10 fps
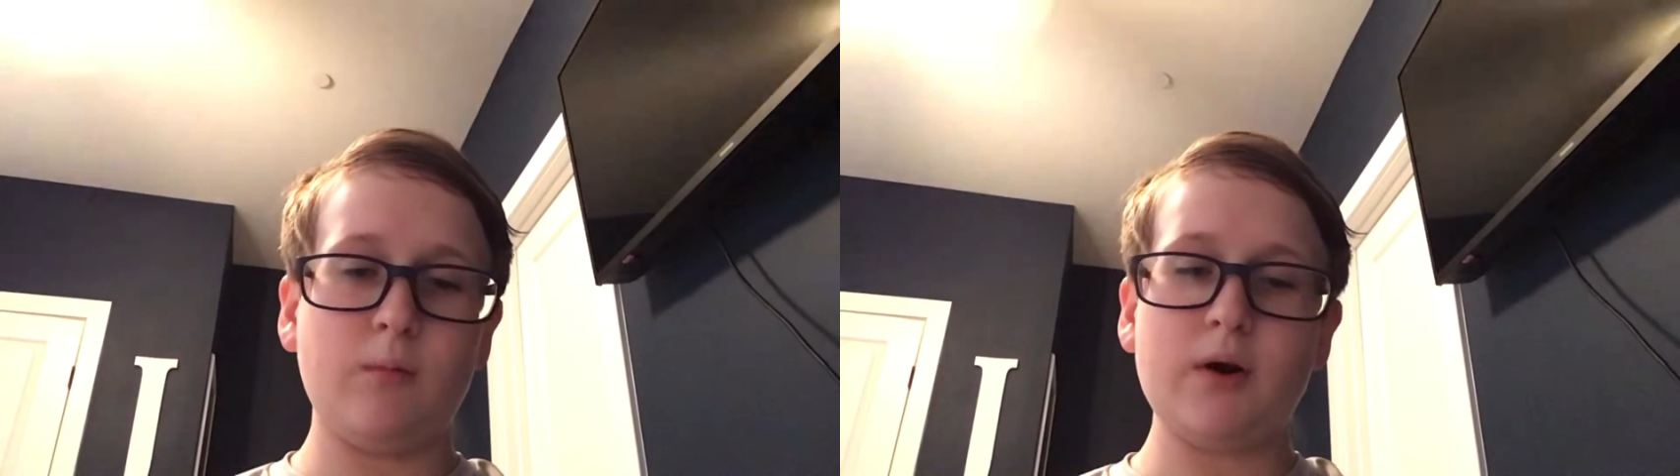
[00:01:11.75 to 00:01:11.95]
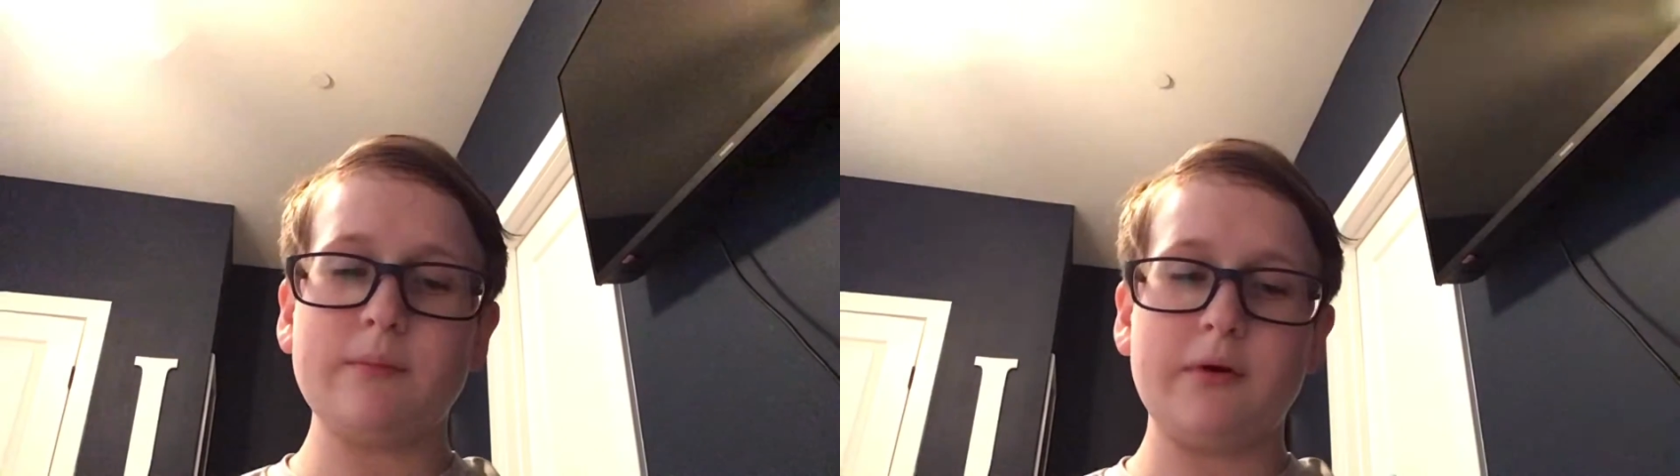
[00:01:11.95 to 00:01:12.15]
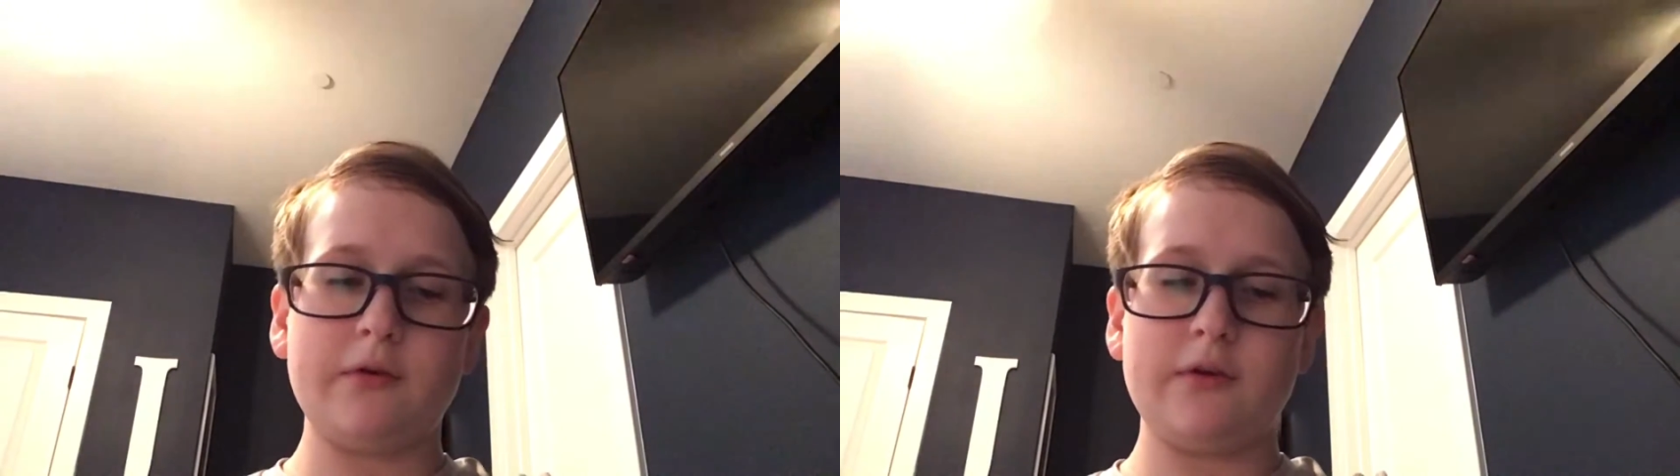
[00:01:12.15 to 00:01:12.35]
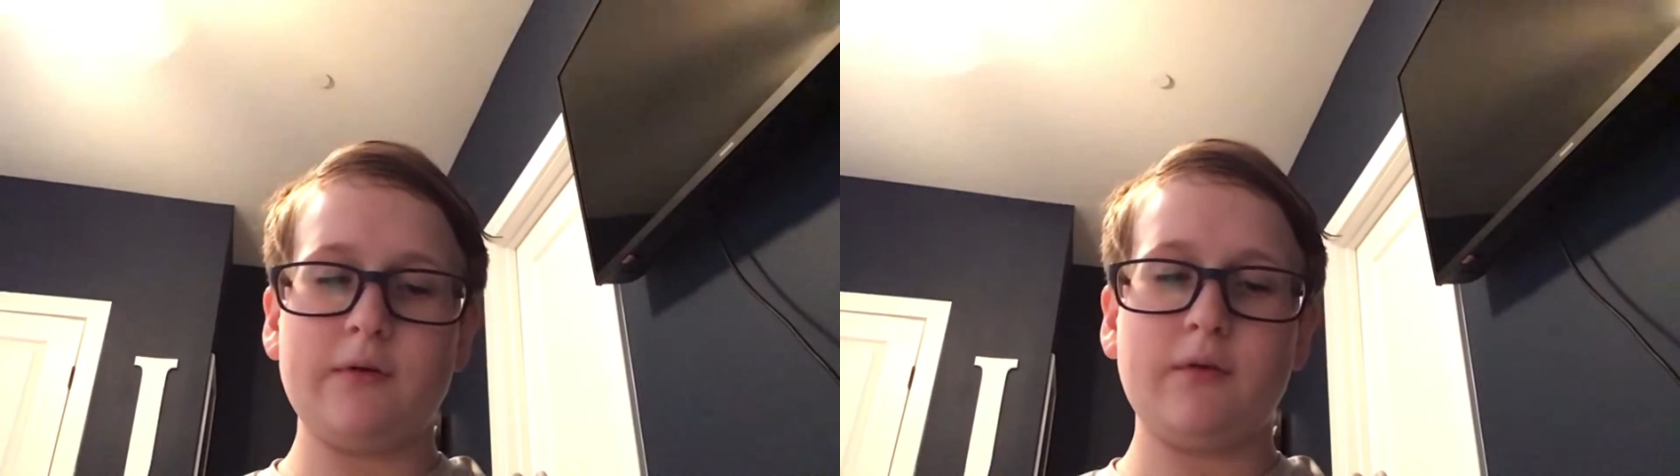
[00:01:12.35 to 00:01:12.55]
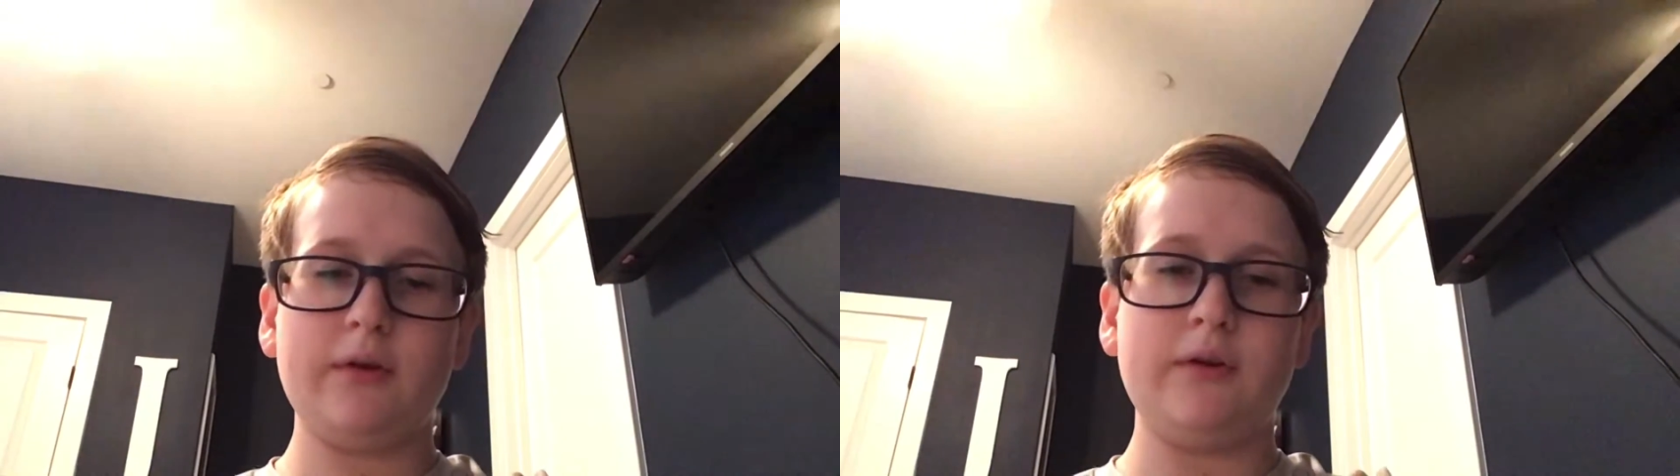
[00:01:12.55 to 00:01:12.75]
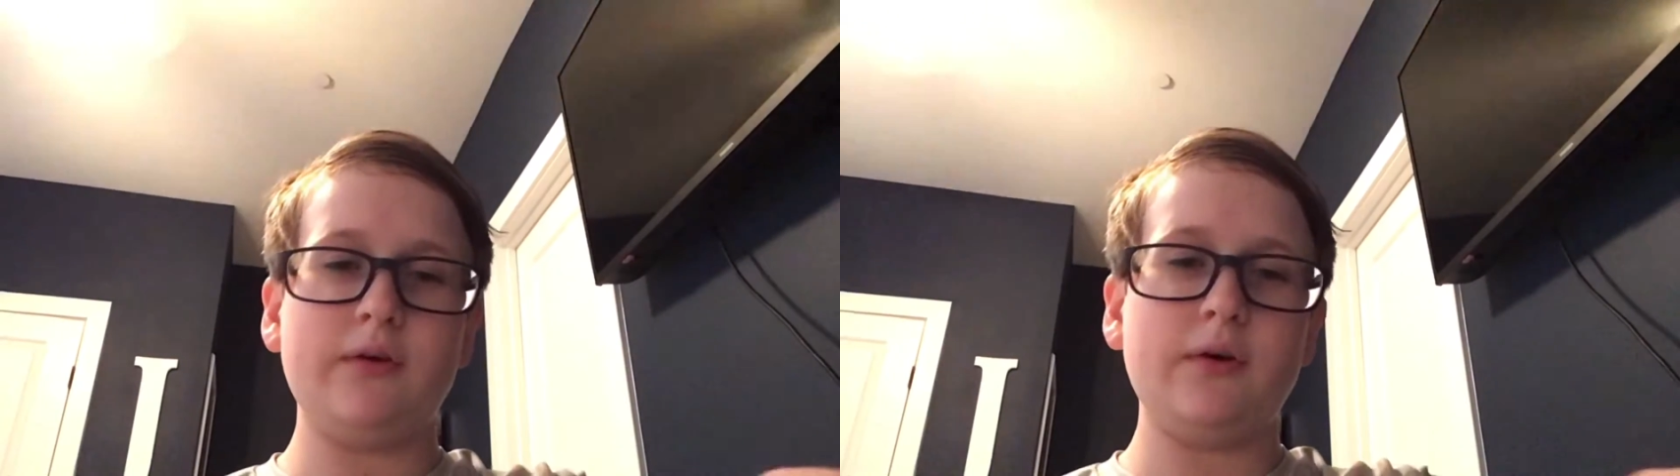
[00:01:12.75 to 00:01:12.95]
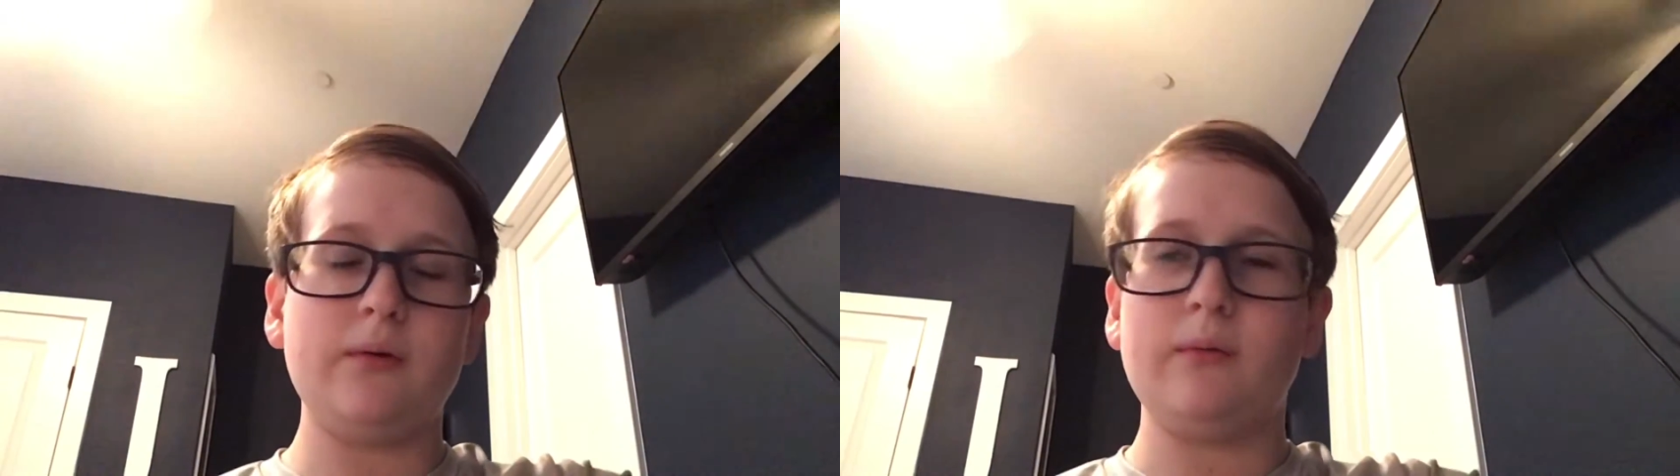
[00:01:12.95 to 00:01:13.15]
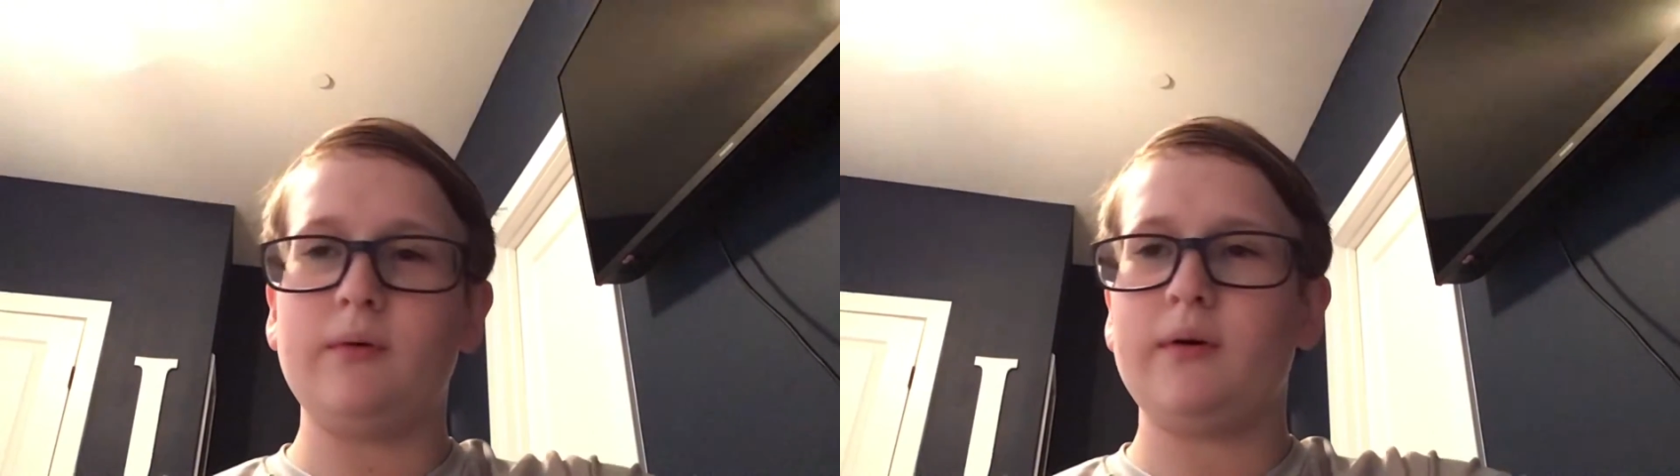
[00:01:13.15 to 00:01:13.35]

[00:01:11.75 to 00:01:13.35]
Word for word: Warner Brothers didn't really do.